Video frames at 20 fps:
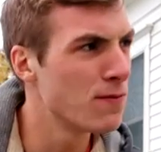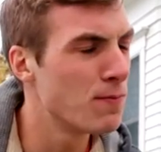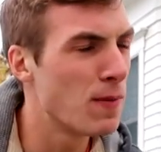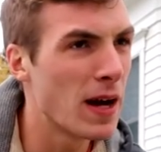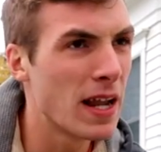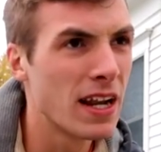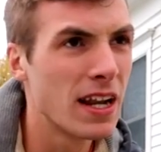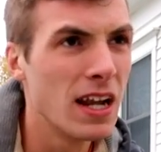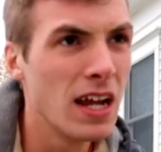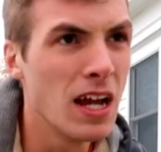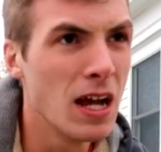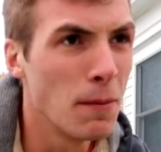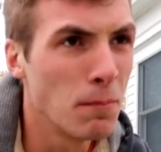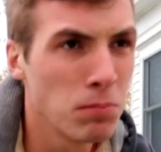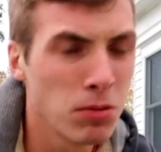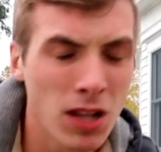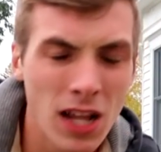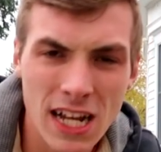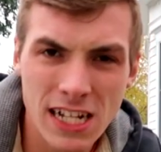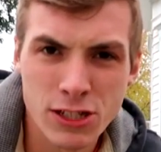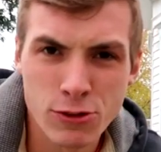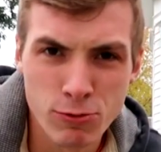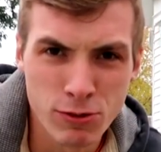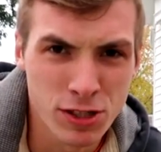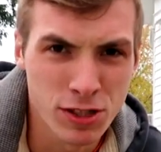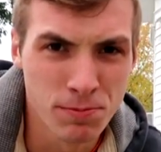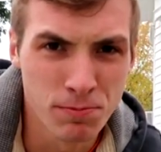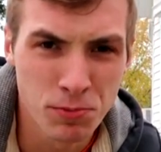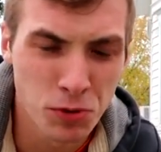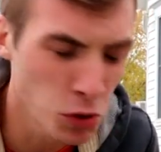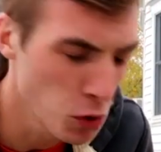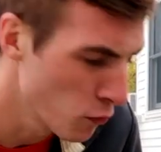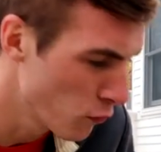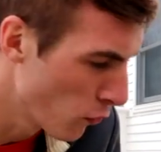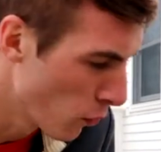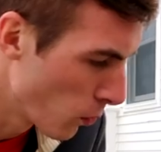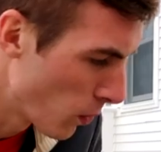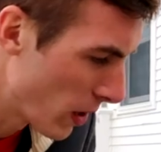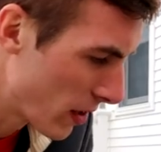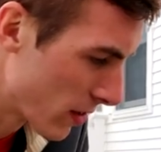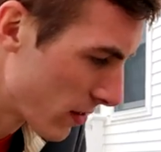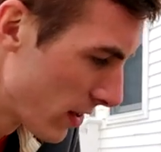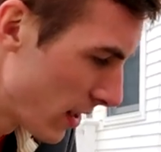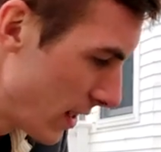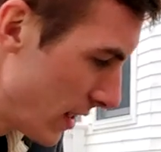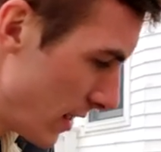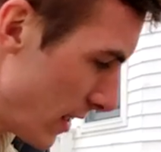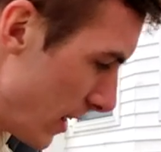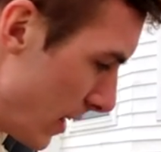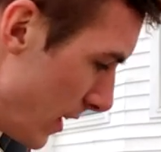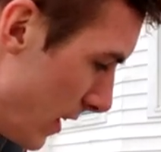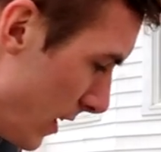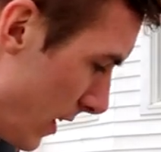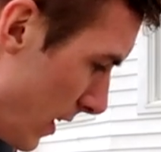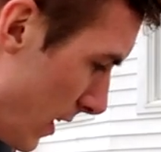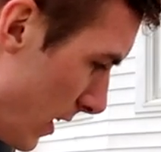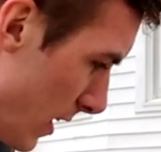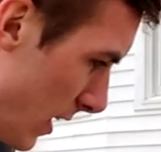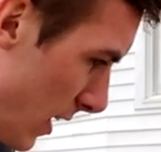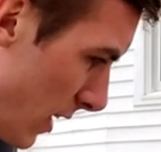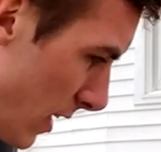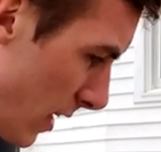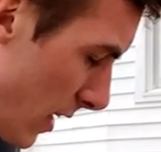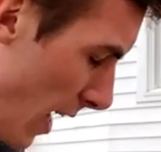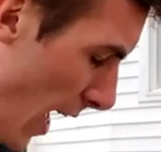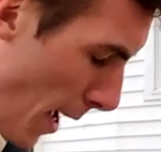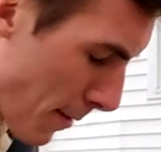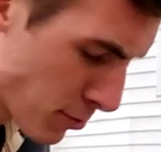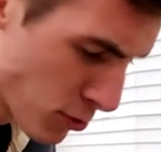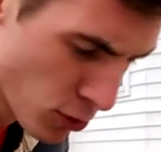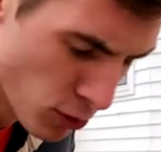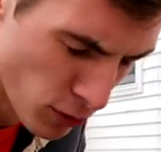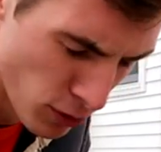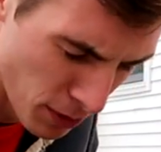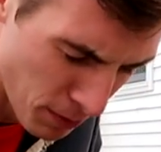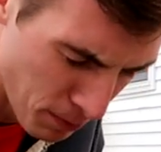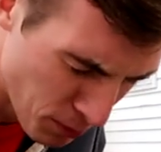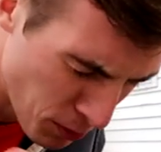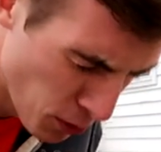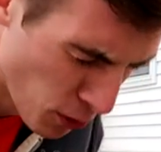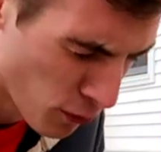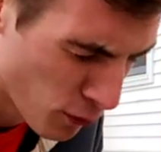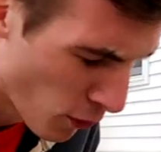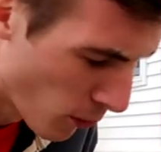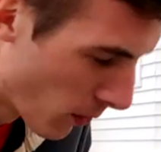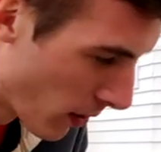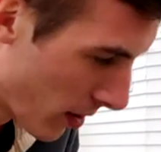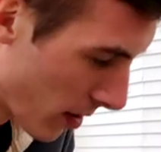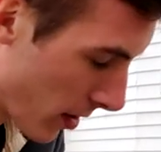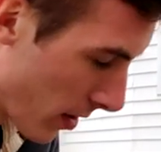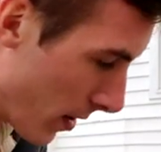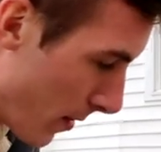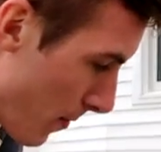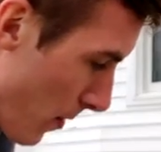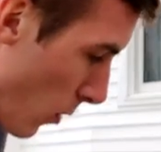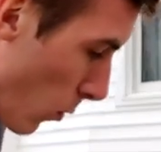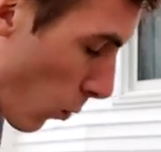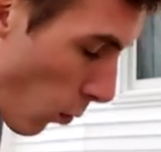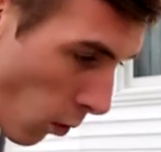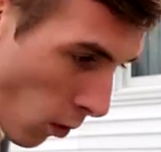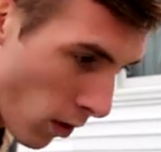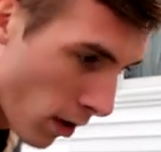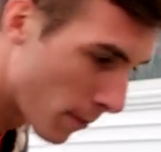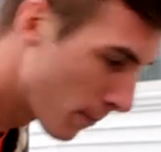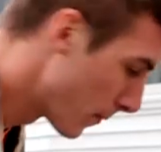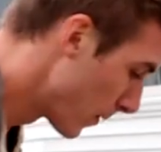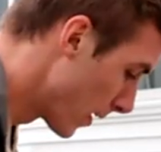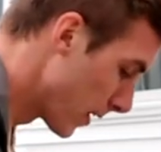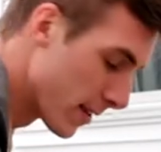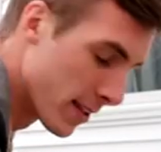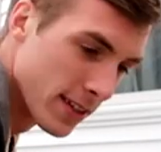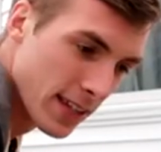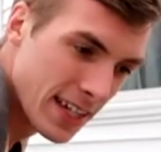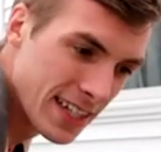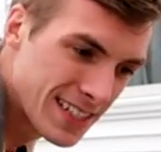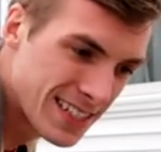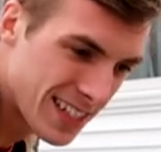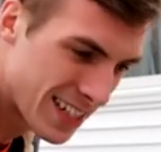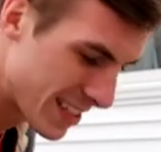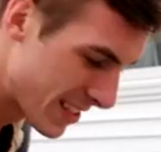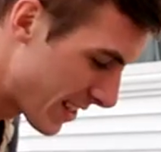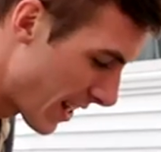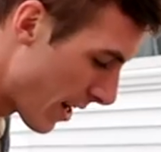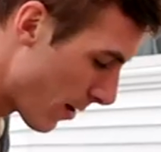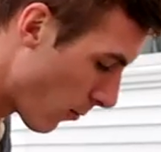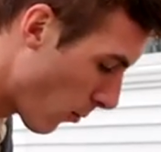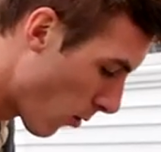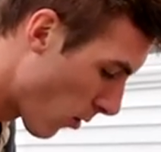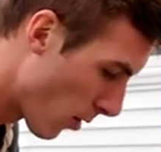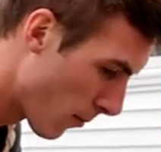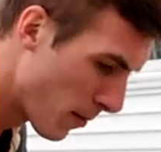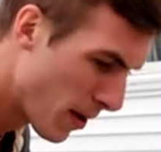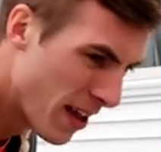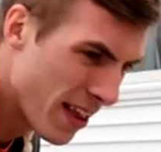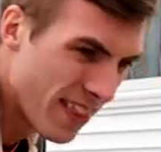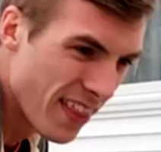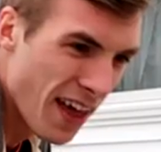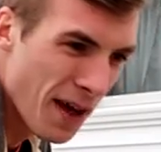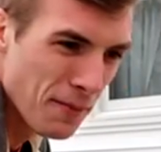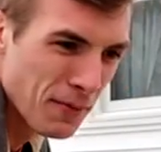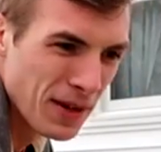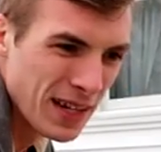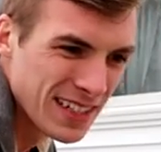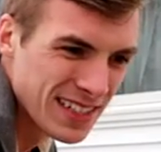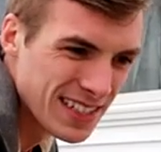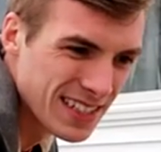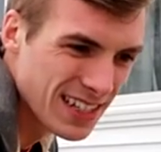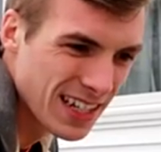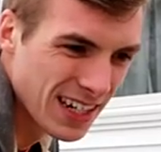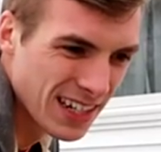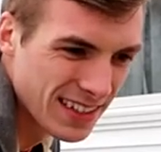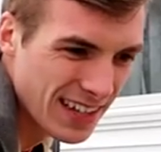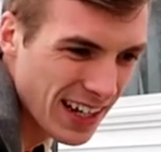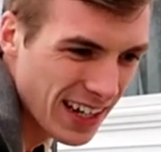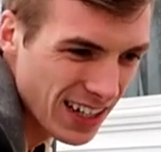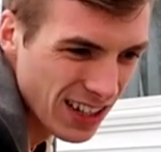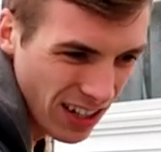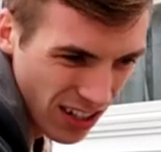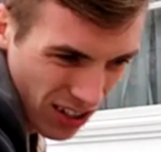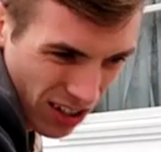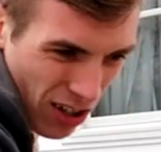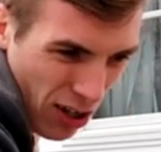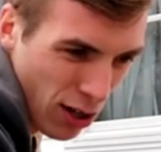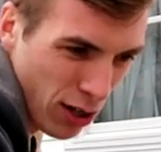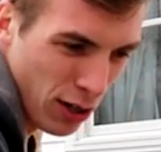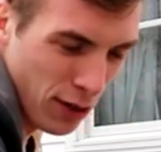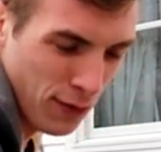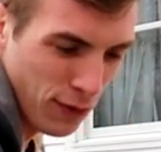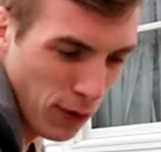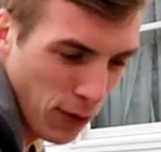have been blessed with some beautiful weather lately. Absolutely beautiful weather. Warm, the lake's gonna stay warm. That means it's gonna take a little longer